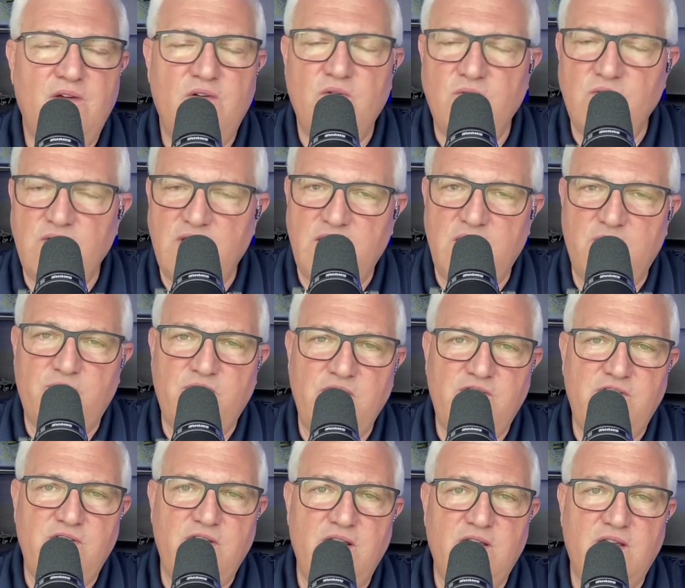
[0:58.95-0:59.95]
We really
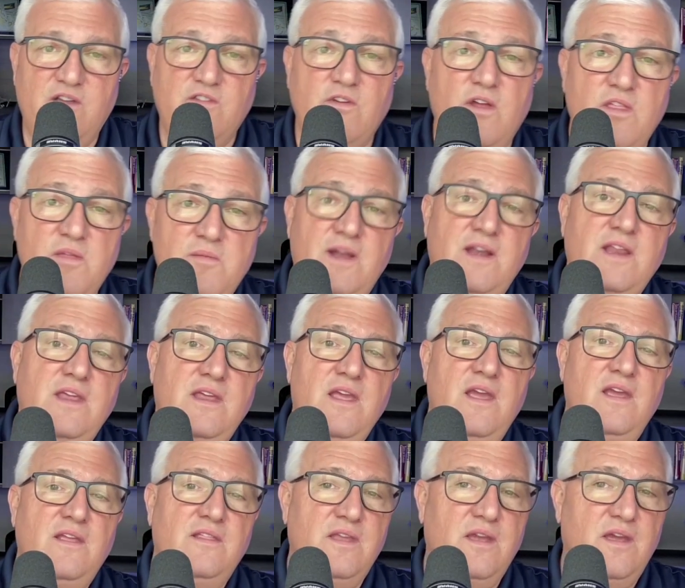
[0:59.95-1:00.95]
appreciate it because all the money
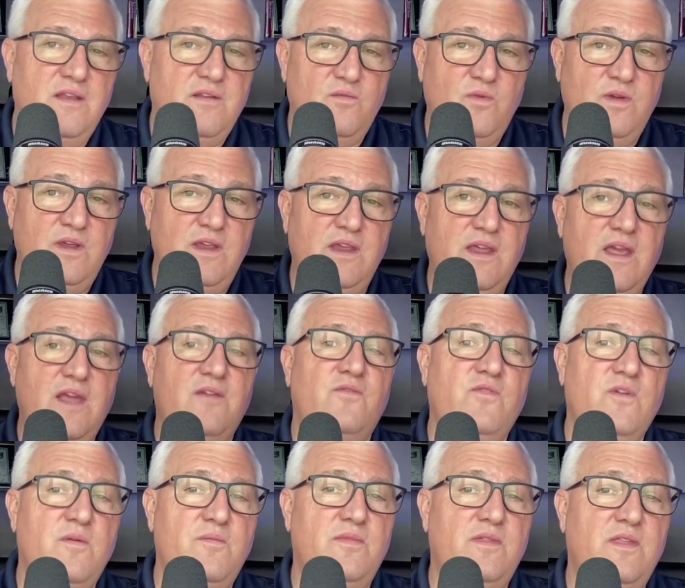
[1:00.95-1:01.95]
that we get
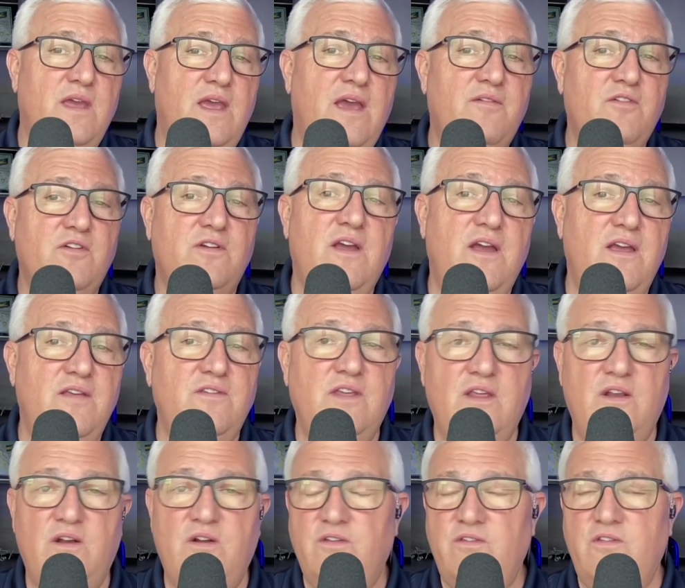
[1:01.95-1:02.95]
from the
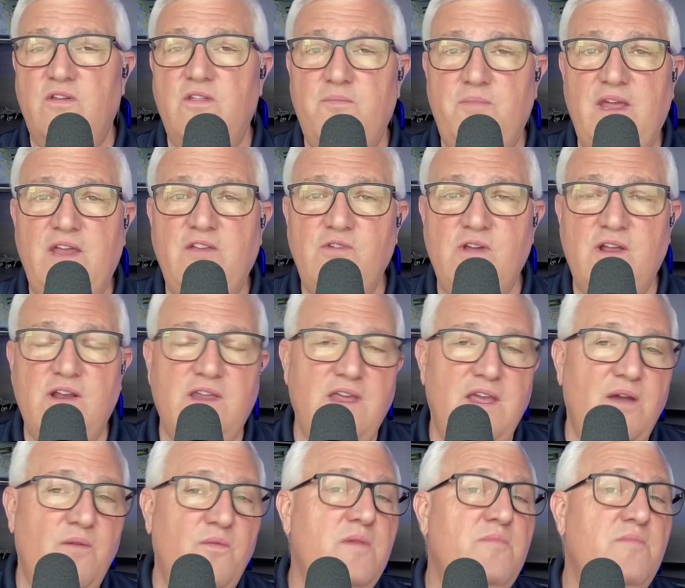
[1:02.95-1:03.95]
advertising and also the Patreon account, we